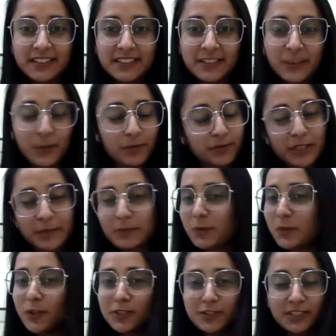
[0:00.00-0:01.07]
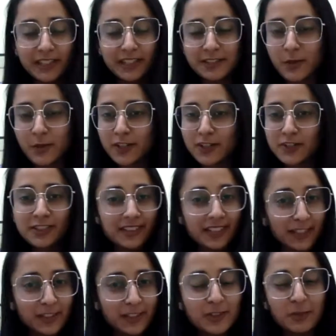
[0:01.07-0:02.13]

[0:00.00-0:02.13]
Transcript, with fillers: So we'd move on to the next question. Thank you